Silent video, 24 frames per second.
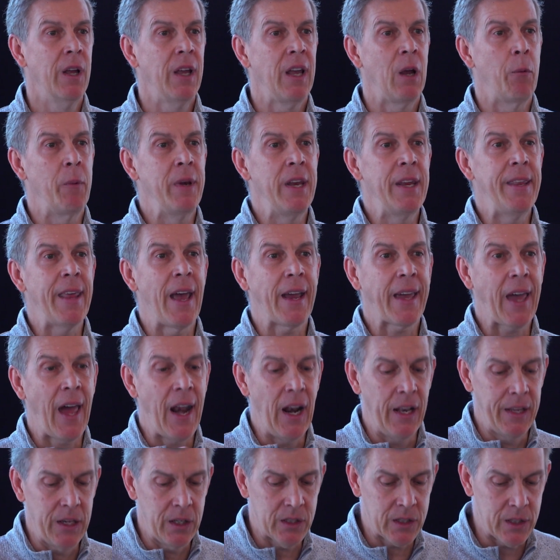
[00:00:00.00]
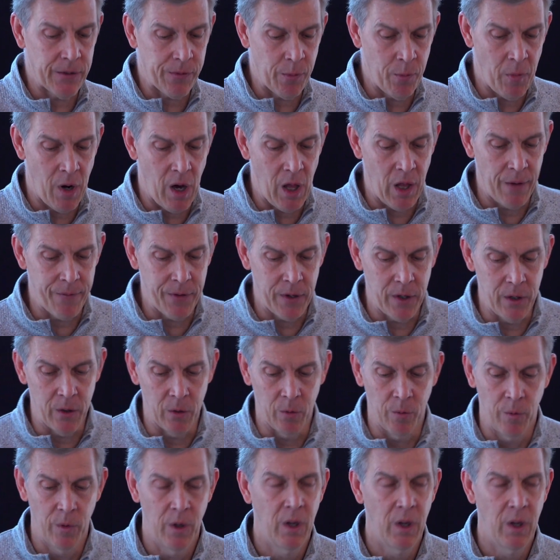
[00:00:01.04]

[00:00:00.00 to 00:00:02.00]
And we need that kind of leadership from all of you.